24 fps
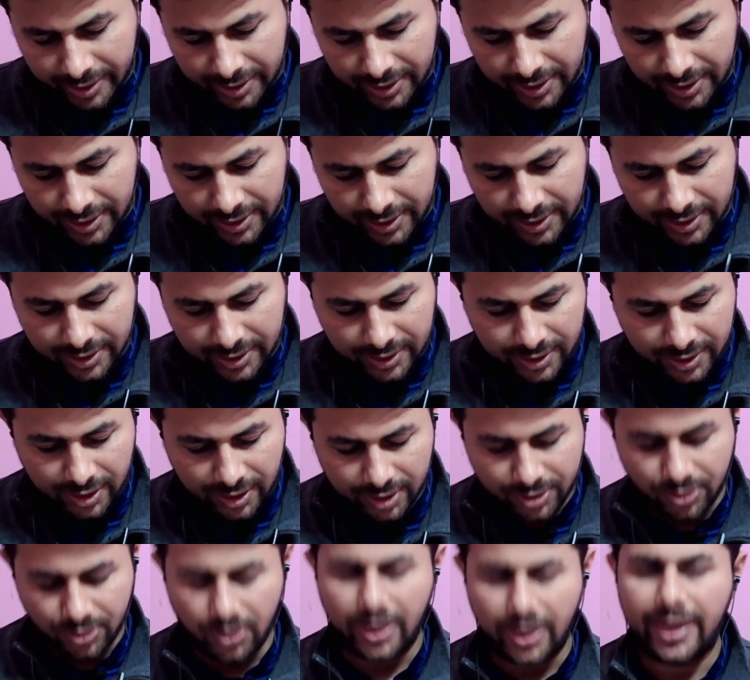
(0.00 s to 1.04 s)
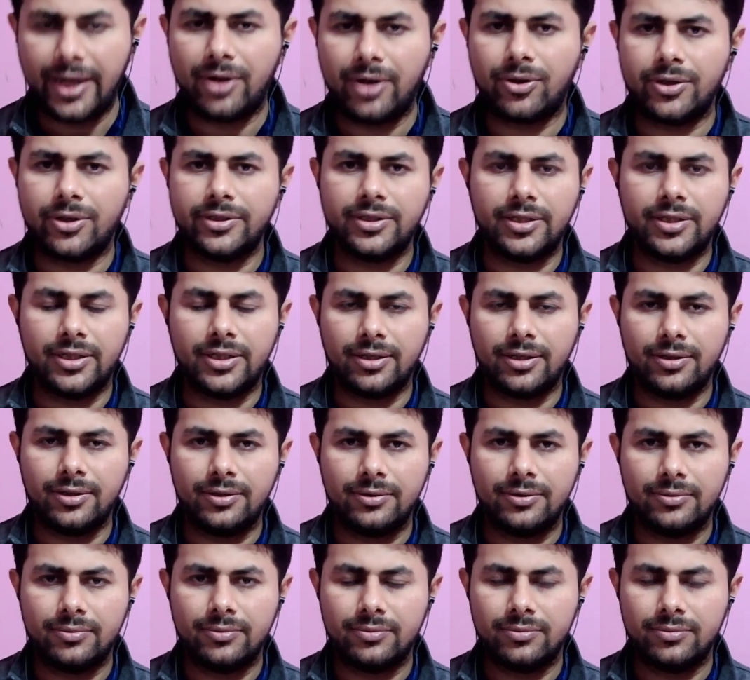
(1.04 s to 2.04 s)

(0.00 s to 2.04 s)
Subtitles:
this distance is also A cos theta.